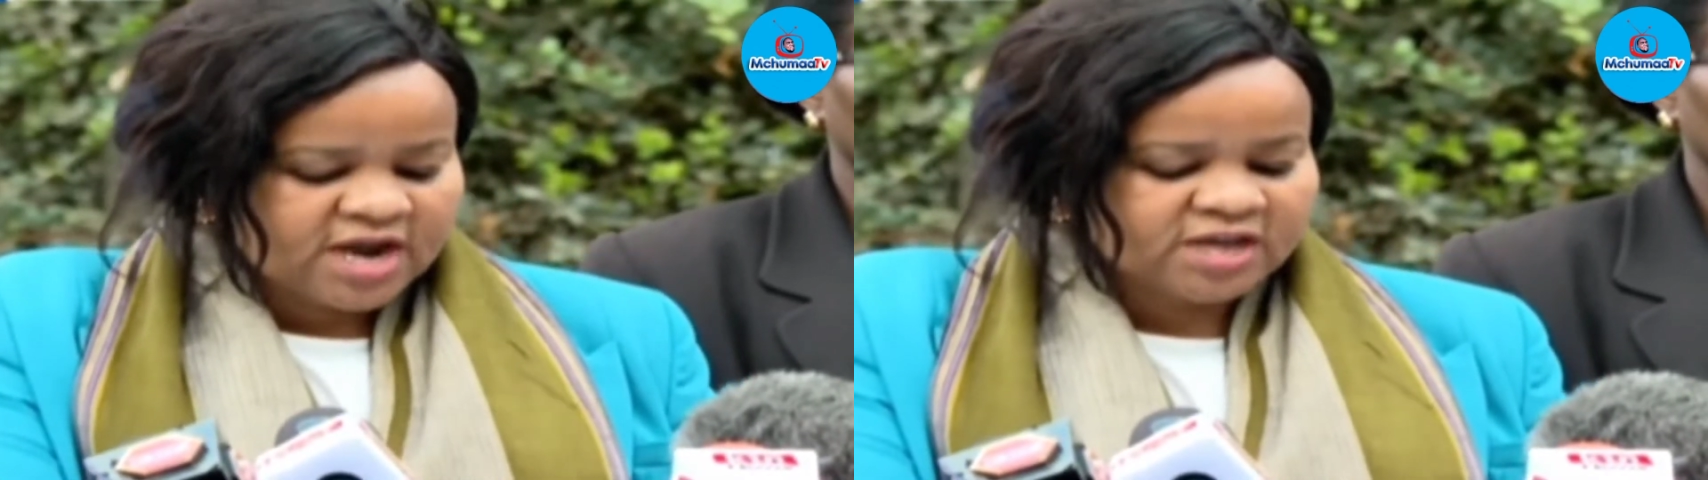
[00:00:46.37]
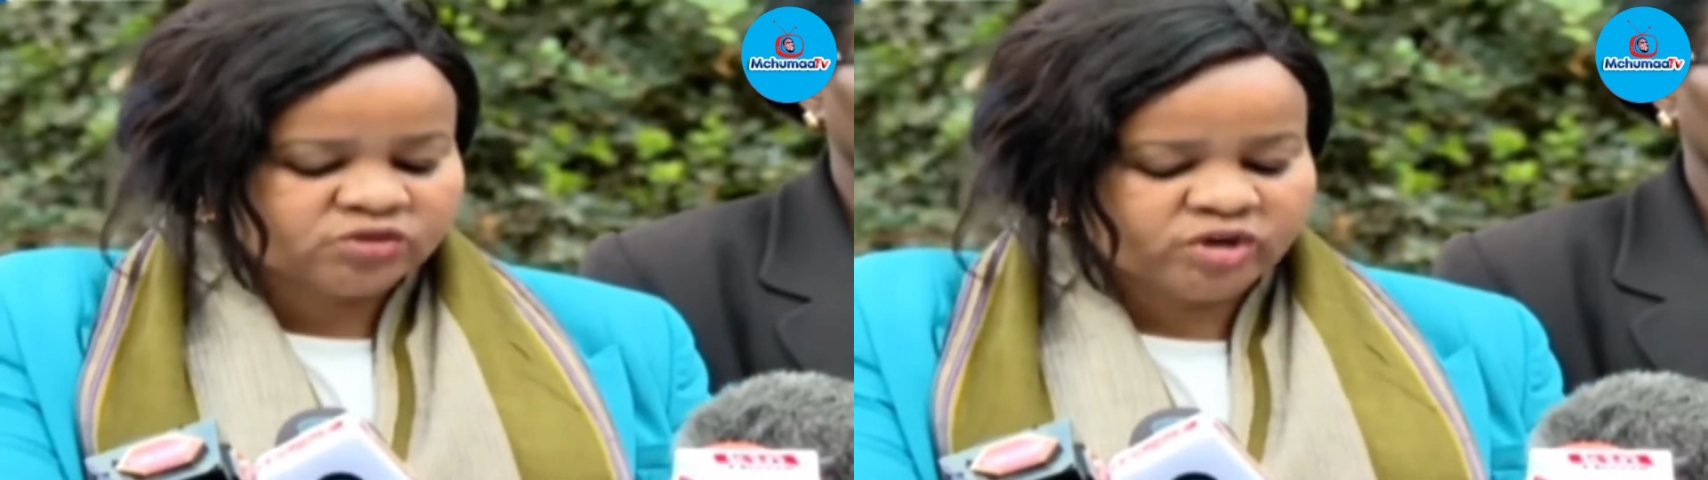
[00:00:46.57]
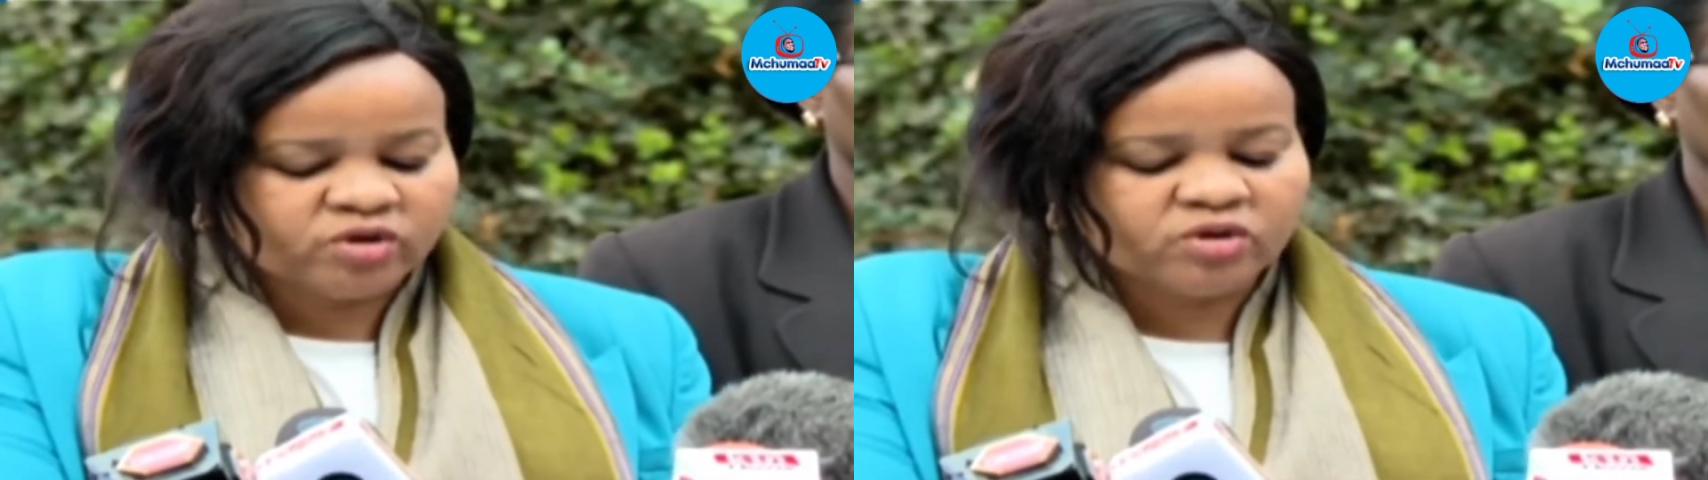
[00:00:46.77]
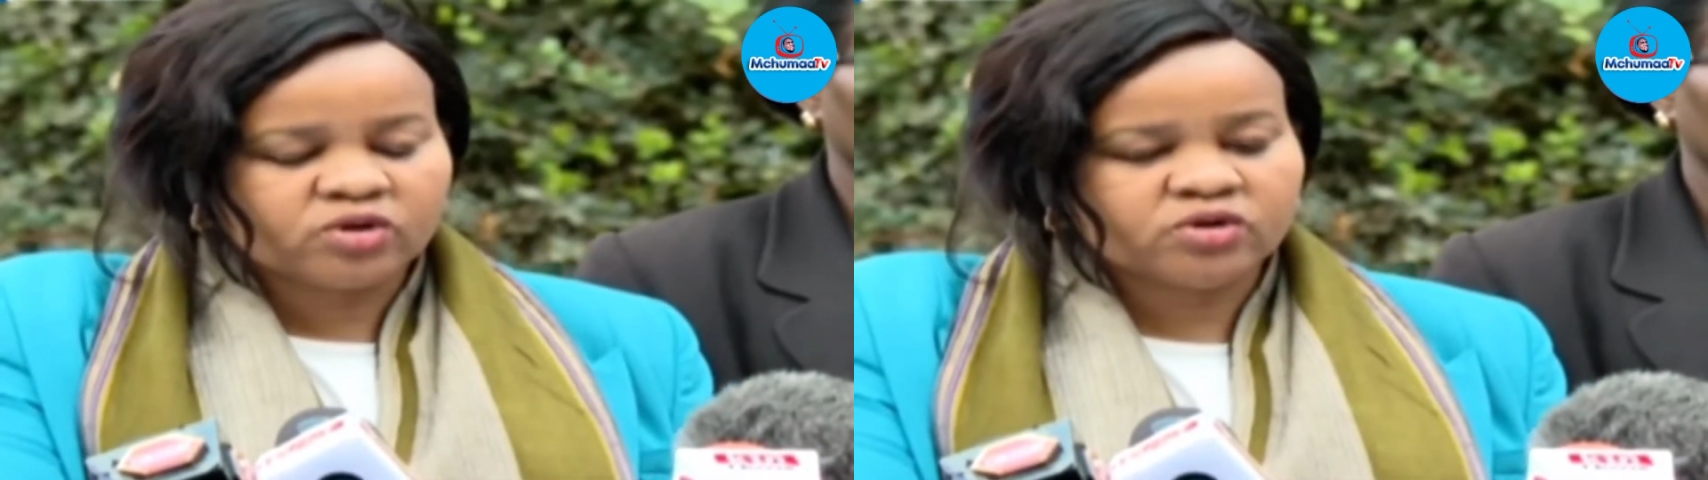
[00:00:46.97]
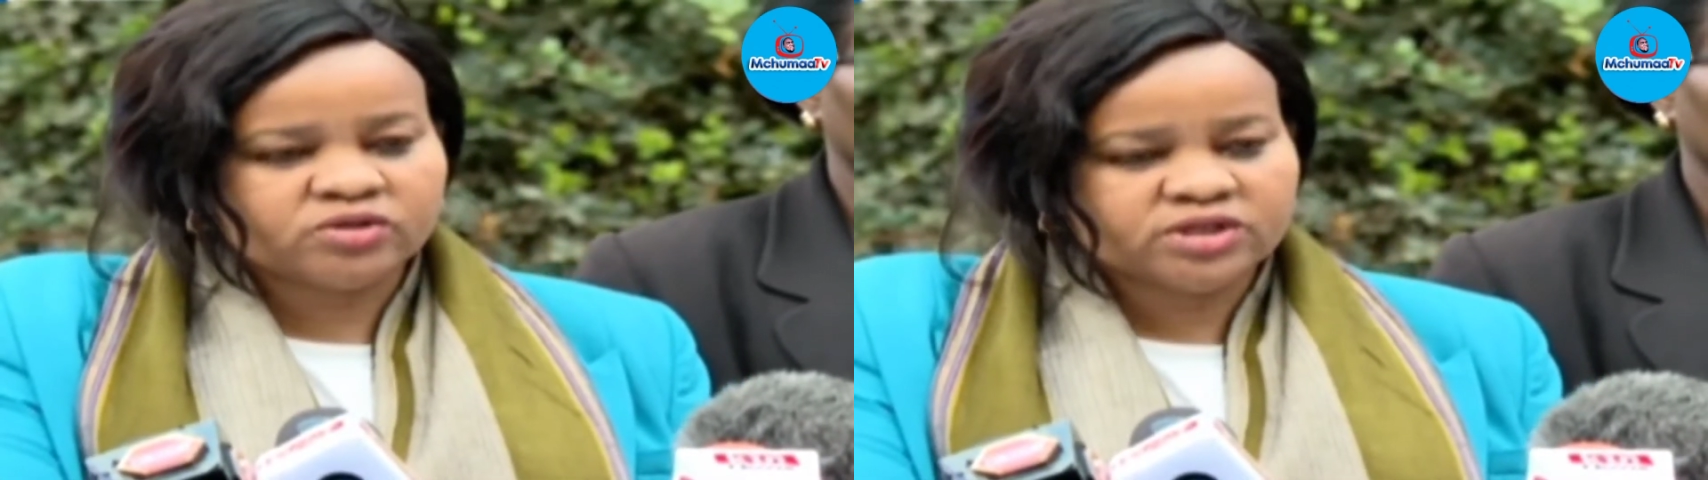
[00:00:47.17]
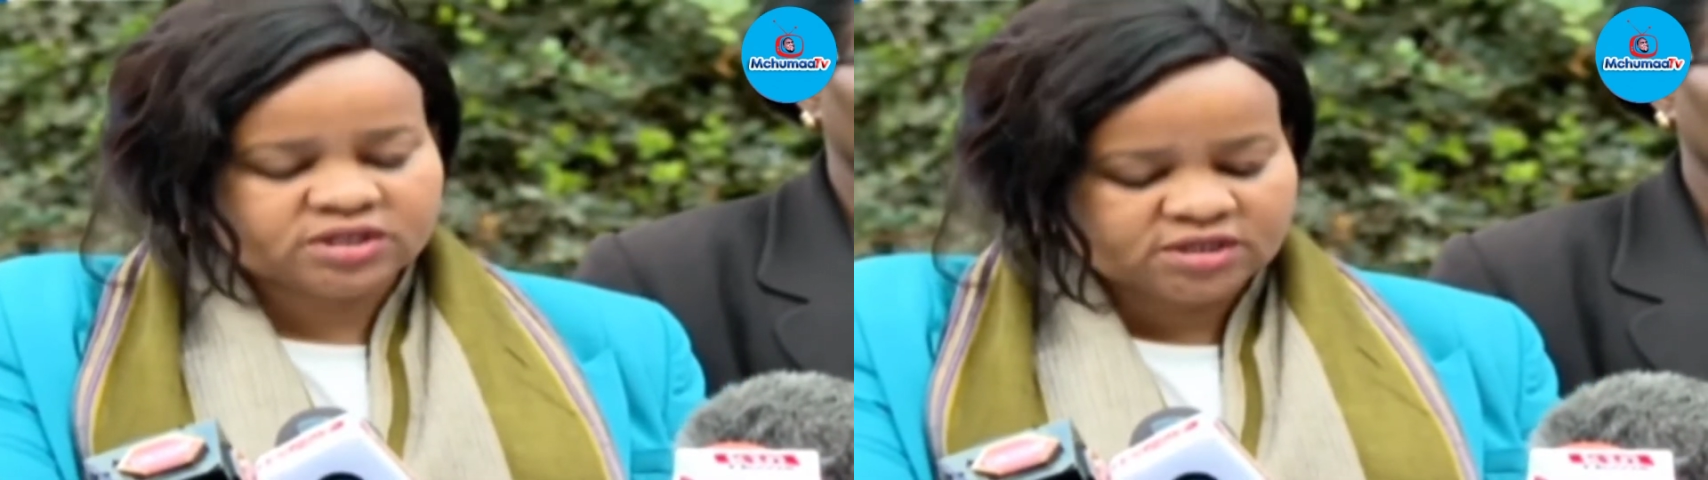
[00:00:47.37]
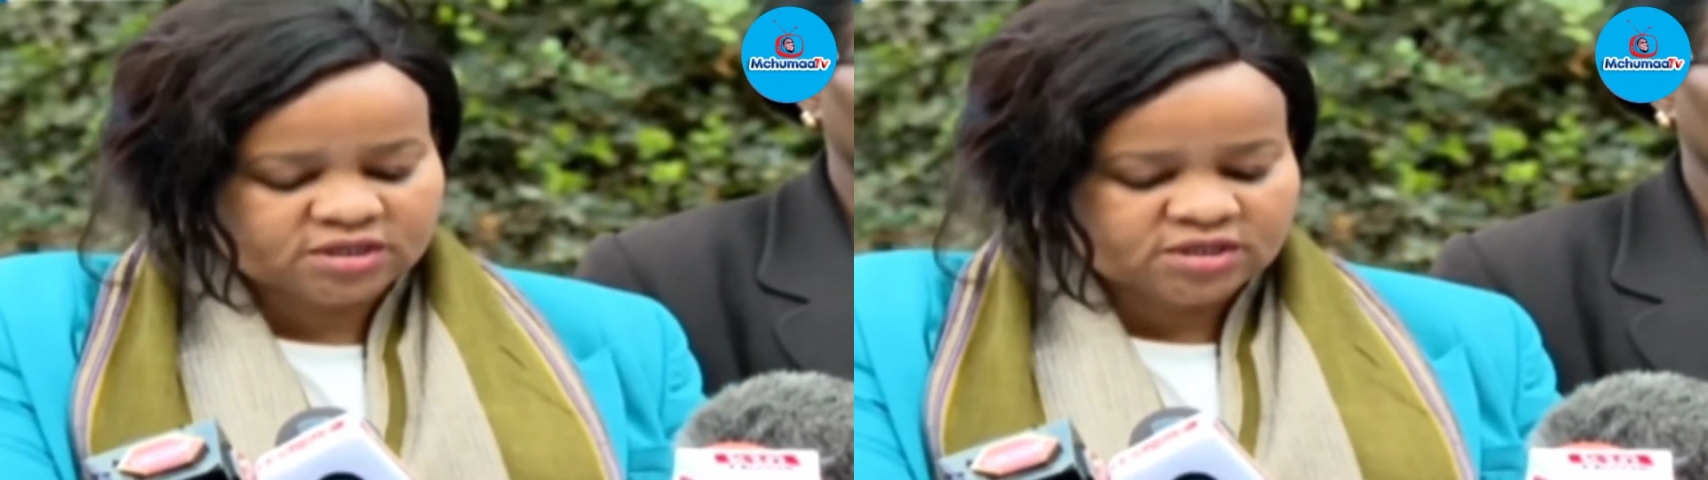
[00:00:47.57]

as we conclude